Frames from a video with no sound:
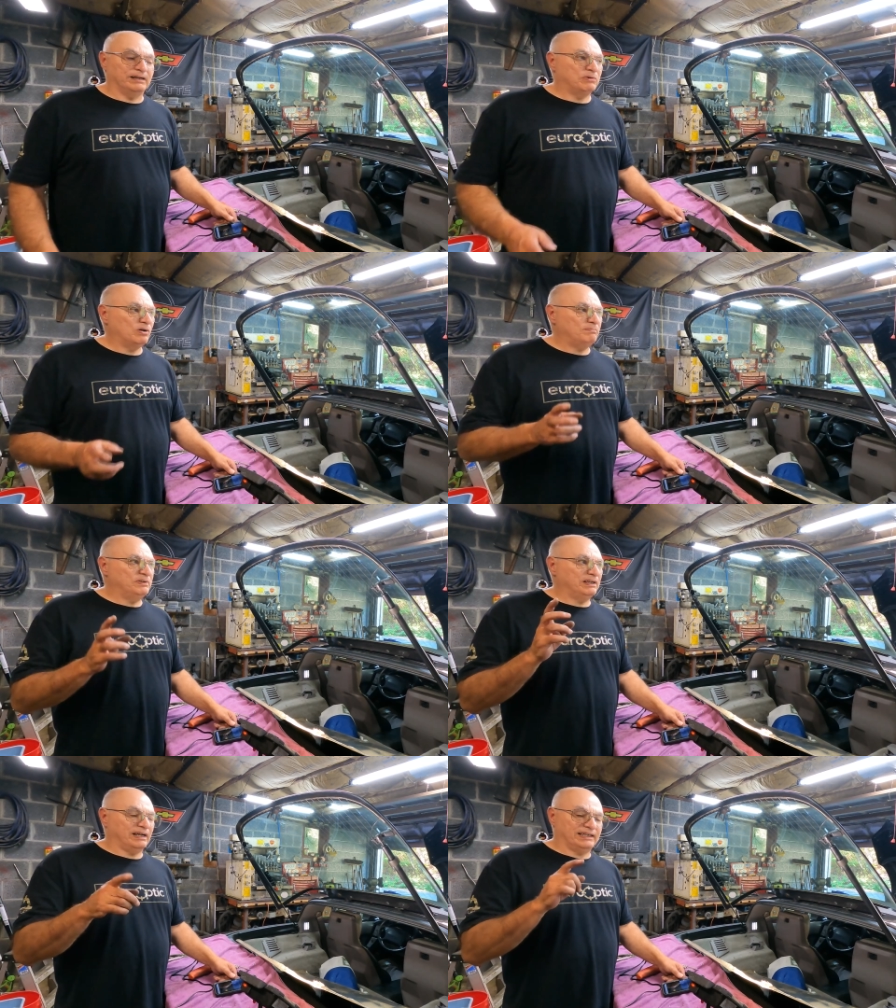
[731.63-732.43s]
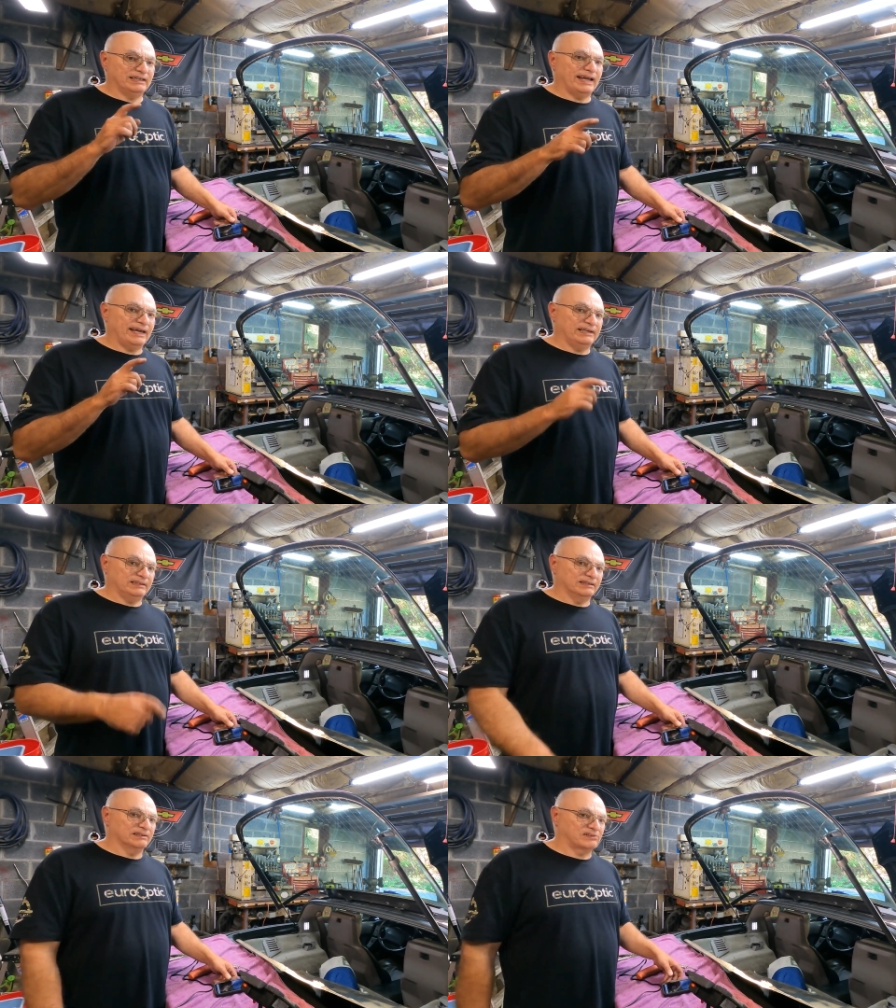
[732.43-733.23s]
I'm hoping I can edit
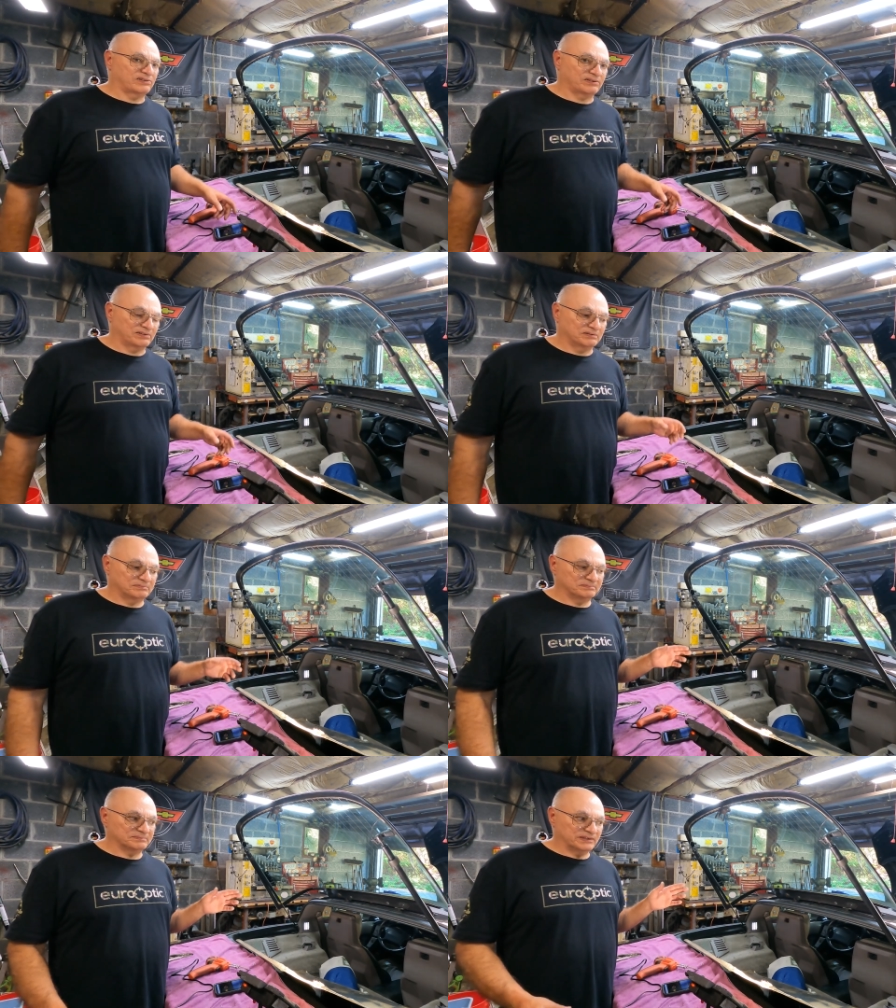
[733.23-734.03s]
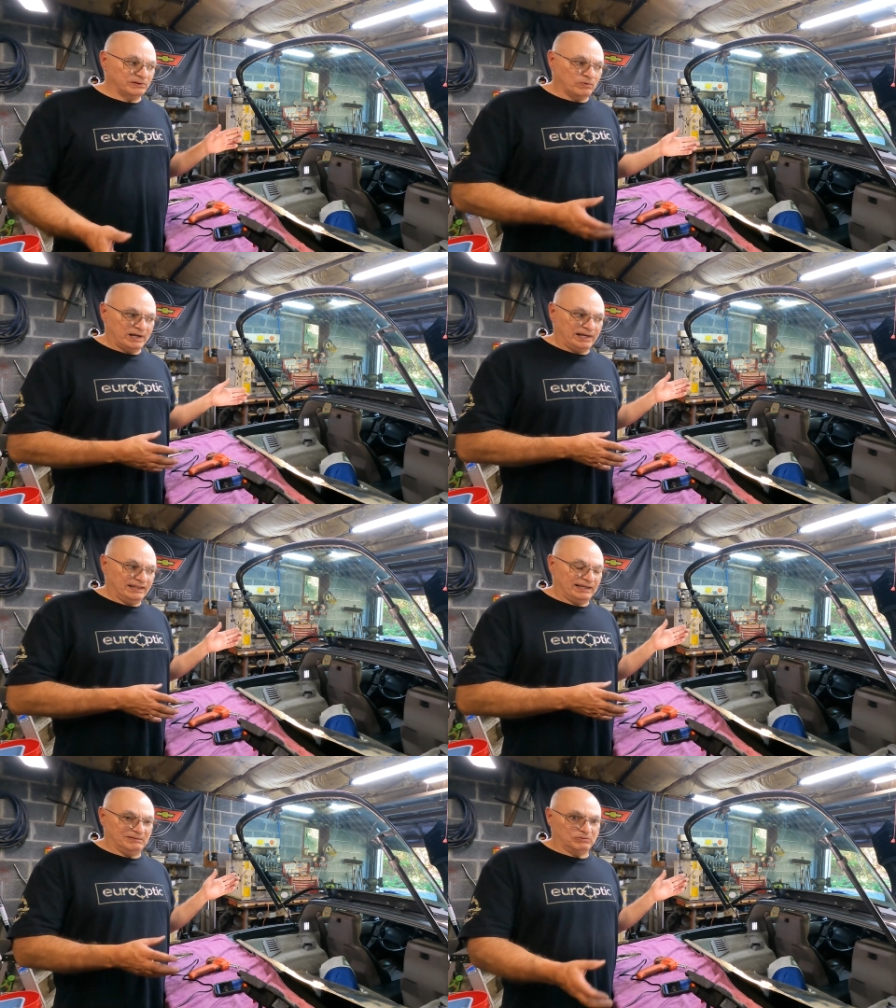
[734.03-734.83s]
this in a way
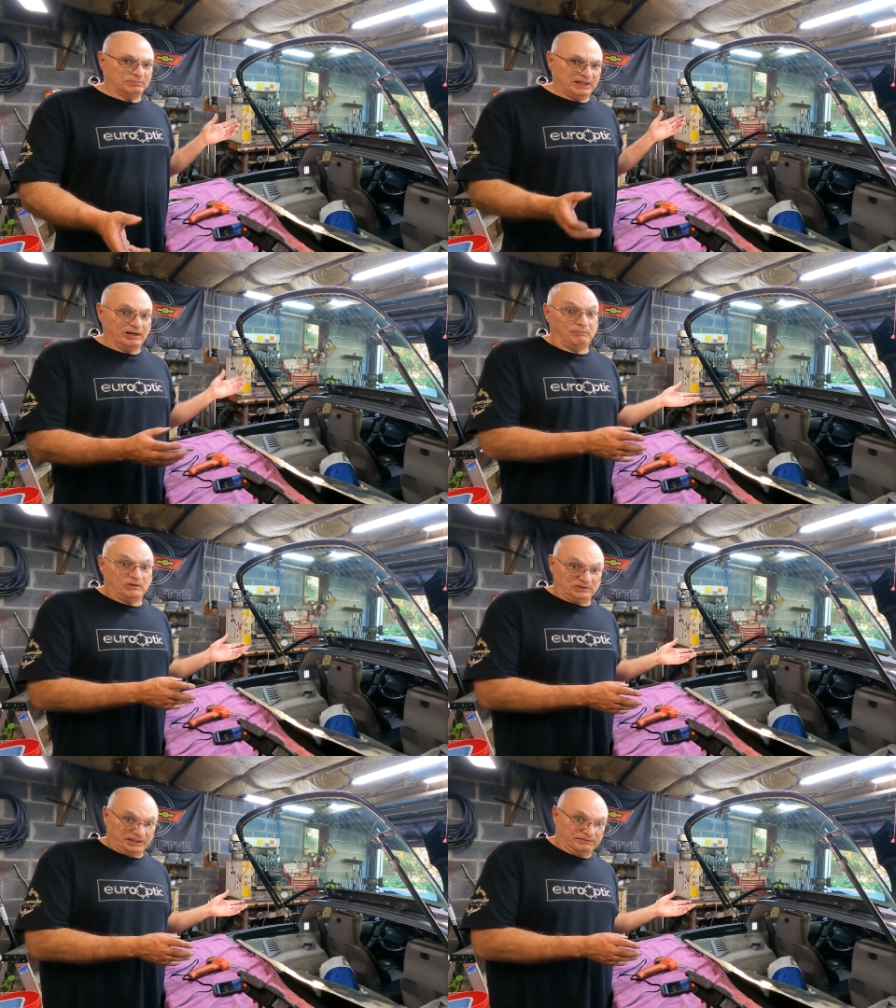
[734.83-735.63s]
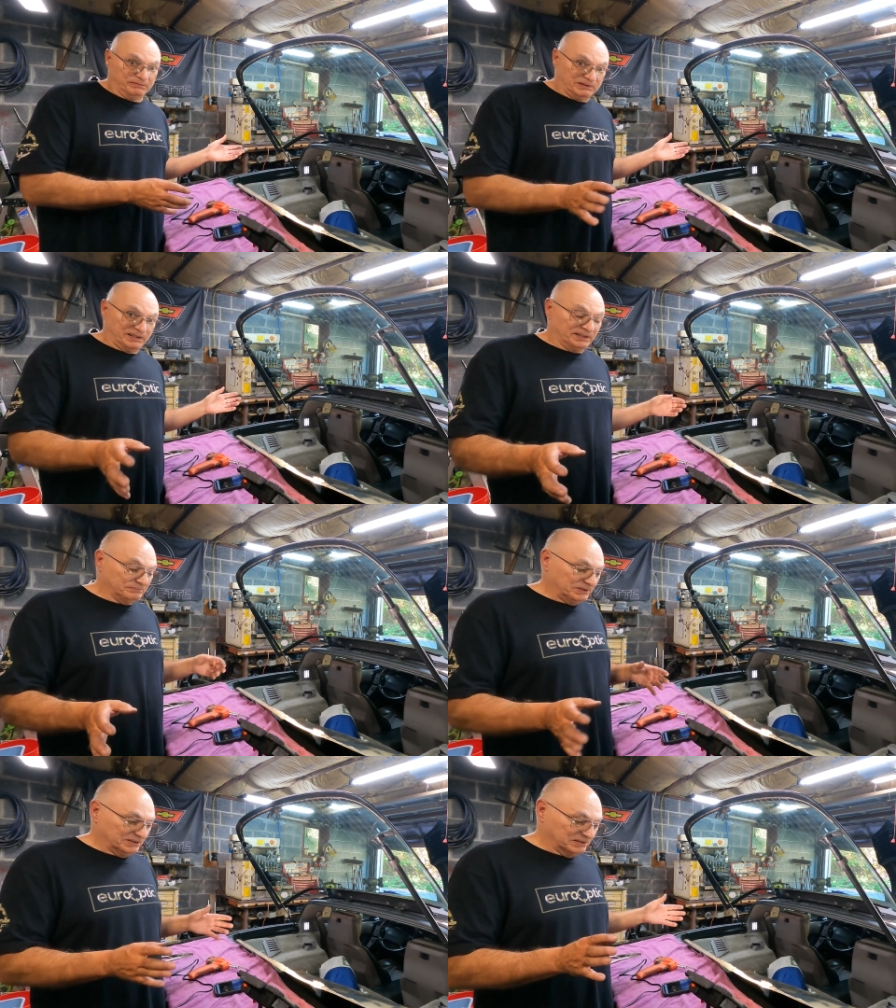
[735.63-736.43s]
that will be helpful to everybody,
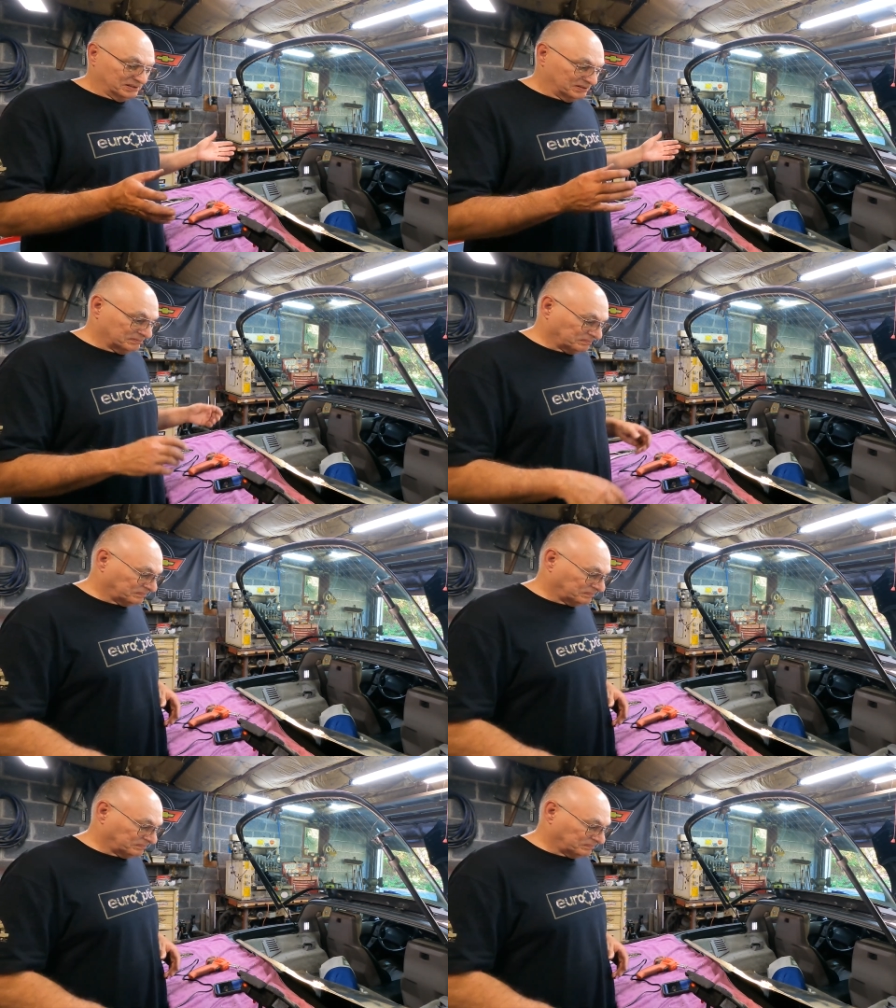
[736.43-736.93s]
because